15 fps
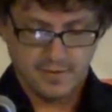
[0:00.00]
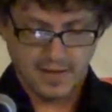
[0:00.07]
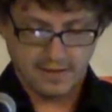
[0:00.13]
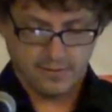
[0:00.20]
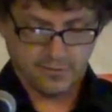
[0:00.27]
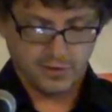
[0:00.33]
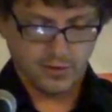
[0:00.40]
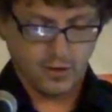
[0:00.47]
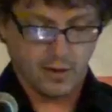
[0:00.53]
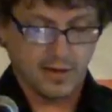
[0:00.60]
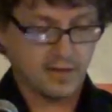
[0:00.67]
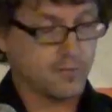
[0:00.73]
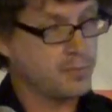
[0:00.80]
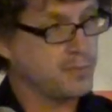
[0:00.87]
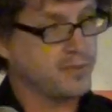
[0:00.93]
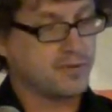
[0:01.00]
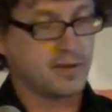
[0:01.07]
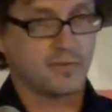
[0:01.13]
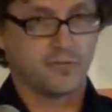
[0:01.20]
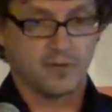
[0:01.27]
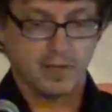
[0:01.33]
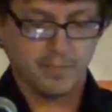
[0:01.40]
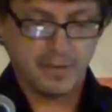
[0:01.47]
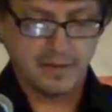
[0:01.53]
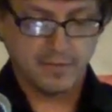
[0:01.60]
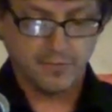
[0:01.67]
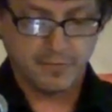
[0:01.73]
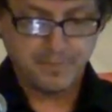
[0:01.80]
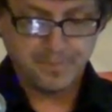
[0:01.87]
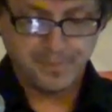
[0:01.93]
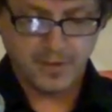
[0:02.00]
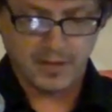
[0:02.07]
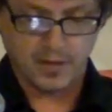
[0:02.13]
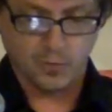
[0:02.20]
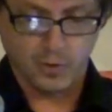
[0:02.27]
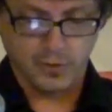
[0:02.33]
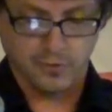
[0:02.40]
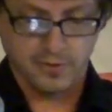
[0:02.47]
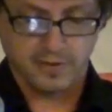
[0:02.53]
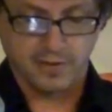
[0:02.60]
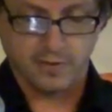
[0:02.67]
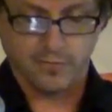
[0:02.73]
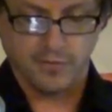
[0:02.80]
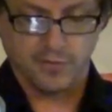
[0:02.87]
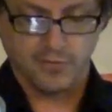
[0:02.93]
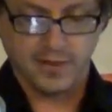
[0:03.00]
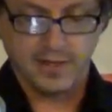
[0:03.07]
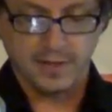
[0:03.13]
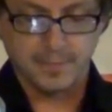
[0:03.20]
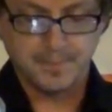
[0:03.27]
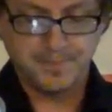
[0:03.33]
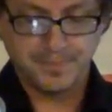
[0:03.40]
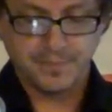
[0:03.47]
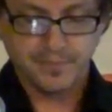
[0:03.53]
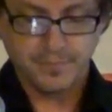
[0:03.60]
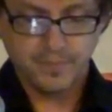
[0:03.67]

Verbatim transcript: That's, the, that's what we see in Philippians and in 1 Corinthians 15.